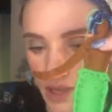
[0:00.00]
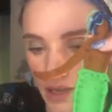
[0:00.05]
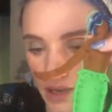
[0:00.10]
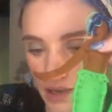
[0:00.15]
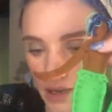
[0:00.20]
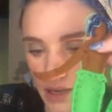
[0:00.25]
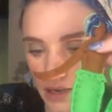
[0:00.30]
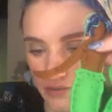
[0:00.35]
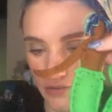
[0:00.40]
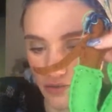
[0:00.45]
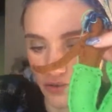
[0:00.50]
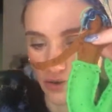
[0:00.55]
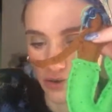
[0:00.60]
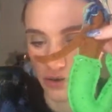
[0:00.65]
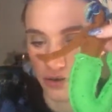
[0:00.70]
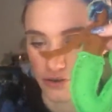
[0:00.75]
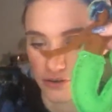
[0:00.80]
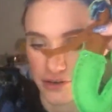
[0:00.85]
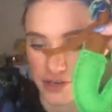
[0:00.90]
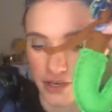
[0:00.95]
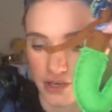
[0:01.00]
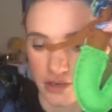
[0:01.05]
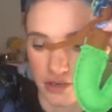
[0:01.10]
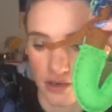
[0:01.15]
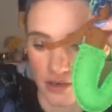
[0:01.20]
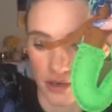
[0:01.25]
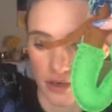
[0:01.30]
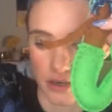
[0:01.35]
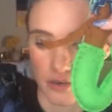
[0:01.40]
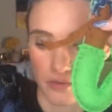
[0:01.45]
And I've got green,
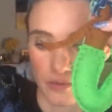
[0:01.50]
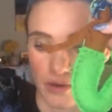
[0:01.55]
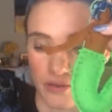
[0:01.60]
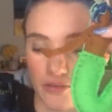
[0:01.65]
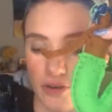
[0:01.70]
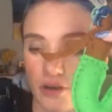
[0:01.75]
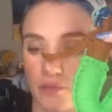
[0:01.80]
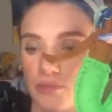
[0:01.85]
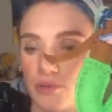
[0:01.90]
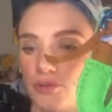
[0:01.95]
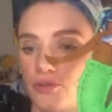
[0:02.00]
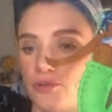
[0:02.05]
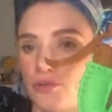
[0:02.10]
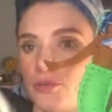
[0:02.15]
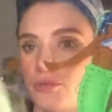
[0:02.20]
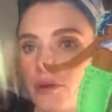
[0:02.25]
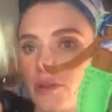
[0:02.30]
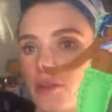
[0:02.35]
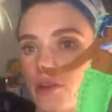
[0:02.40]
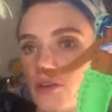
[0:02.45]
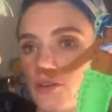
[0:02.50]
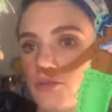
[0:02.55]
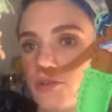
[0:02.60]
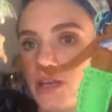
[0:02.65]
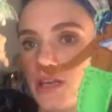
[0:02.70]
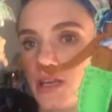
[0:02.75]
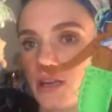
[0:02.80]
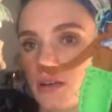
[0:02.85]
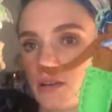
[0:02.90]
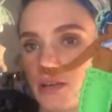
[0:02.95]
I've got blue with
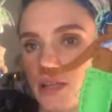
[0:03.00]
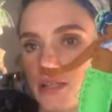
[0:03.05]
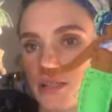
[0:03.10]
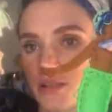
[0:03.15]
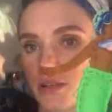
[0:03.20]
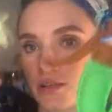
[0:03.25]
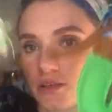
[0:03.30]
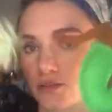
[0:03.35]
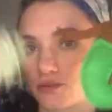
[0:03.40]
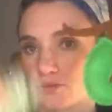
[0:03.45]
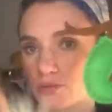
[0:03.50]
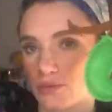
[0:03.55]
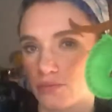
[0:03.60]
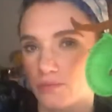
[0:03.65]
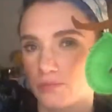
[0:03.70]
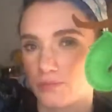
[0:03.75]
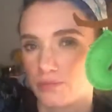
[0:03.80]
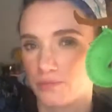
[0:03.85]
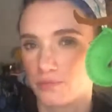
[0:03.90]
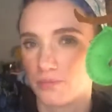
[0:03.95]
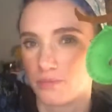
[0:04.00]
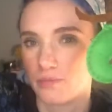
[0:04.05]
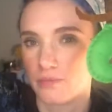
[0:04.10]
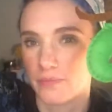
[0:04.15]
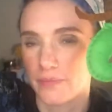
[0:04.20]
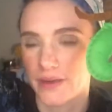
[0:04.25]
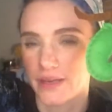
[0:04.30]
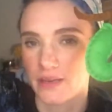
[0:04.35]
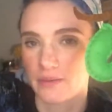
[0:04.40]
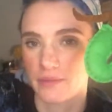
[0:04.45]
green glitter, so it
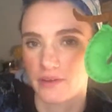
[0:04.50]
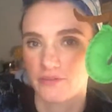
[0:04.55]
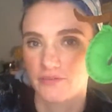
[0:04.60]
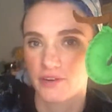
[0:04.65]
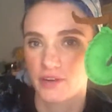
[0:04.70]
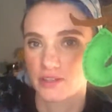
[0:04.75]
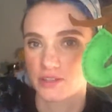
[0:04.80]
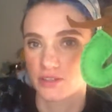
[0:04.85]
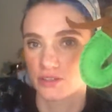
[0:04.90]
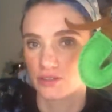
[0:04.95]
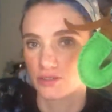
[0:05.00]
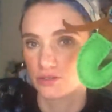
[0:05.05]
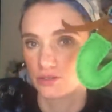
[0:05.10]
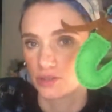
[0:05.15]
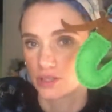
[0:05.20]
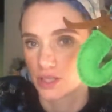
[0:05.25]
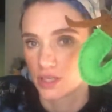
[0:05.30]
might be fun to do